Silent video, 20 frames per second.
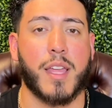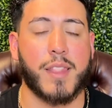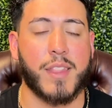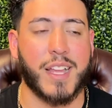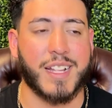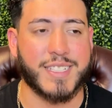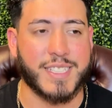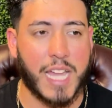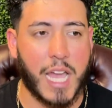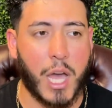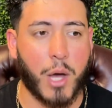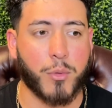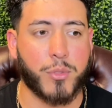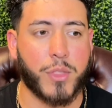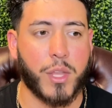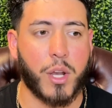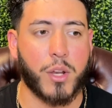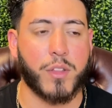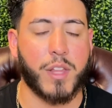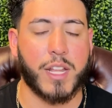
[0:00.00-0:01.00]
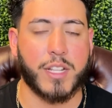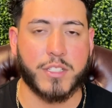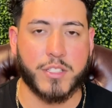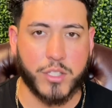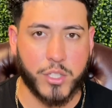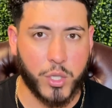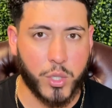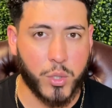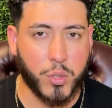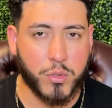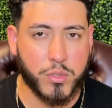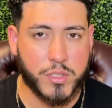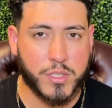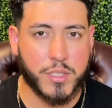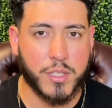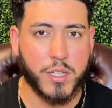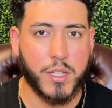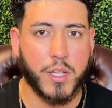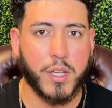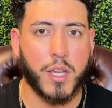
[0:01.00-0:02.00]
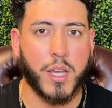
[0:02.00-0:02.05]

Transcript: that's out there that's used.